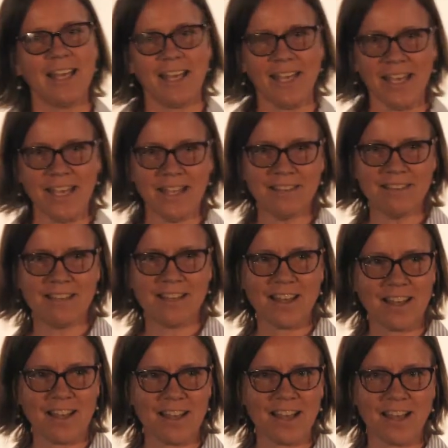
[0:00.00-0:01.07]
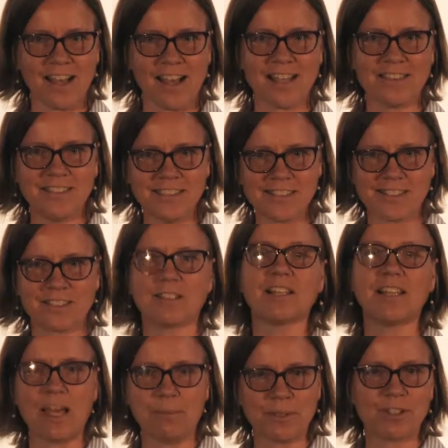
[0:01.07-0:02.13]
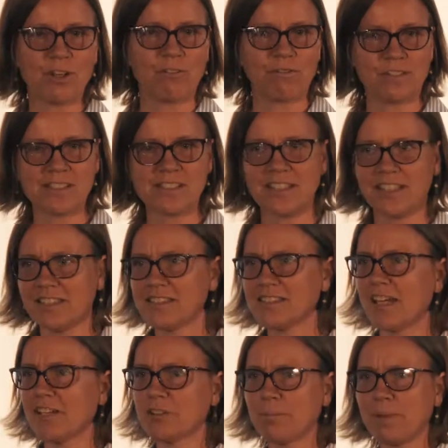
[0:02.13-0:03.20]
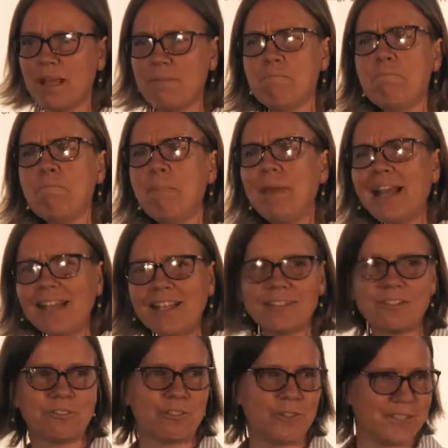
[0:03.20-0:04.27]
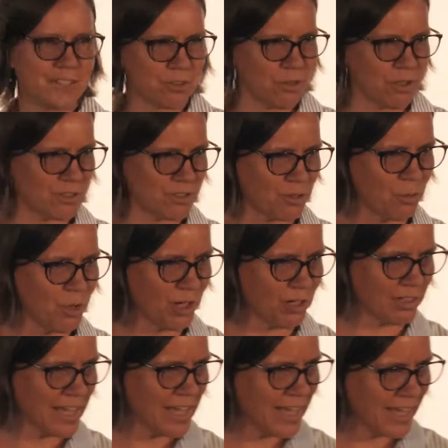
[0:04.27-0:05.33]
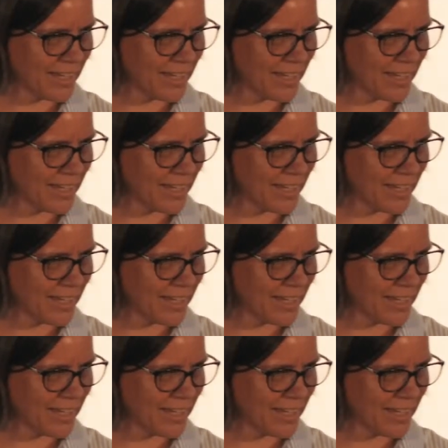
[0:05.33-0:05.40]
And at this climate conference, they decided to plant millions of trees across the world.